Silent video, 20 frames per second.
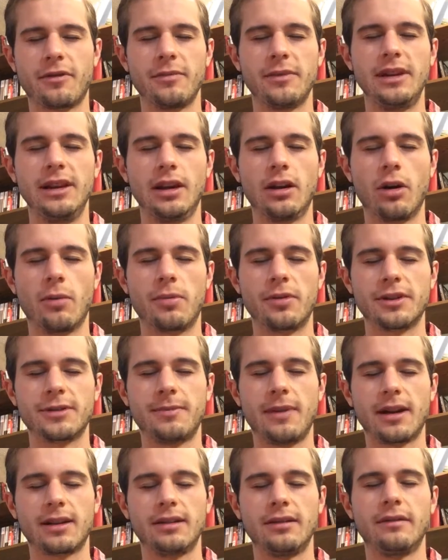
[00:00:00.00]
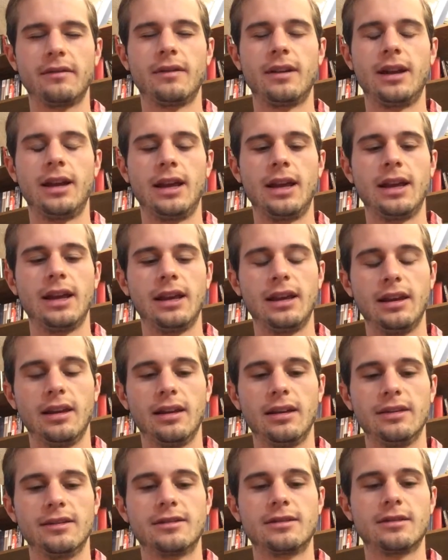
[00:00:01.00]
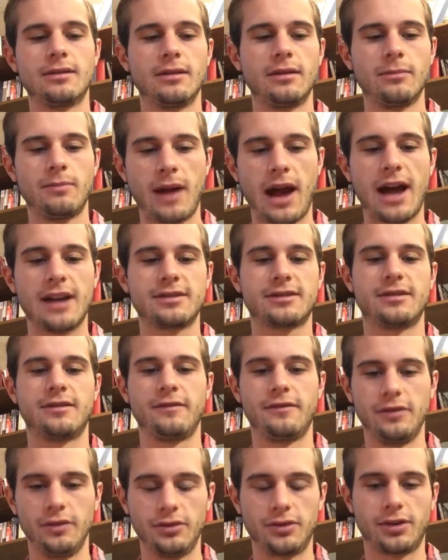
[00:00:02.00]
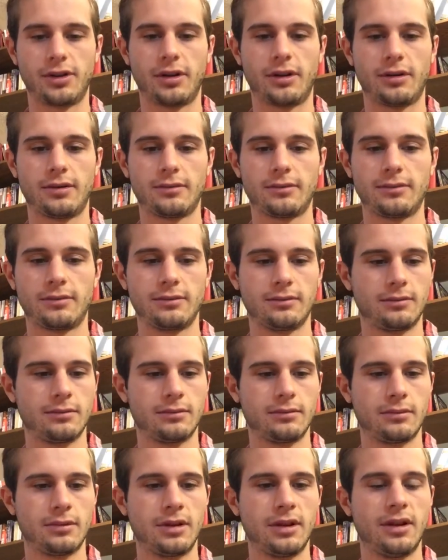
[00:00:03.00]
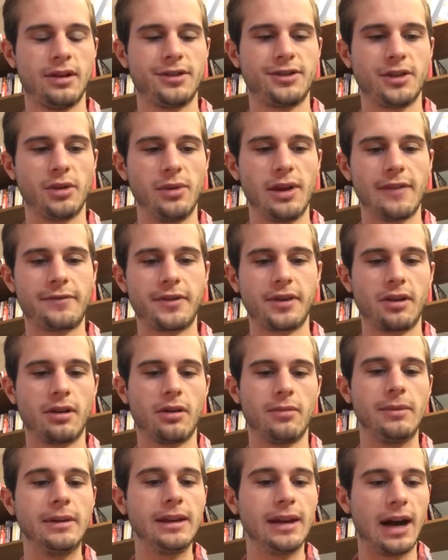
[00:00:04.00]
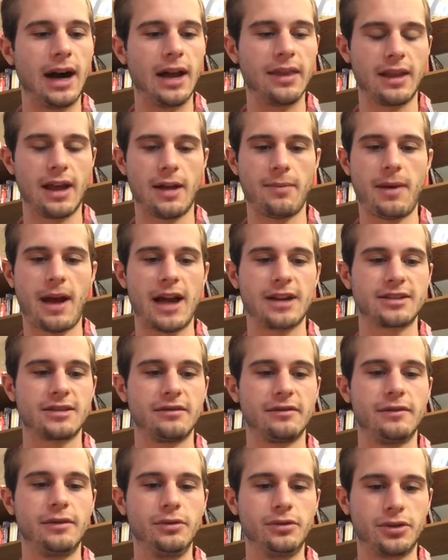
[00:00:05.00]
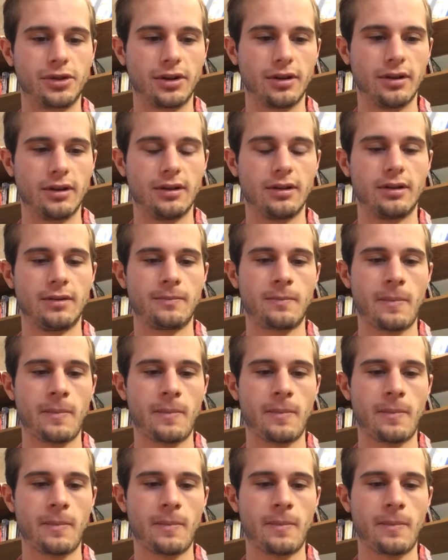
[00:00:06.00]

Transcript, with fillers: from the ego perspective is past and future. So we have to go beyond that past and future.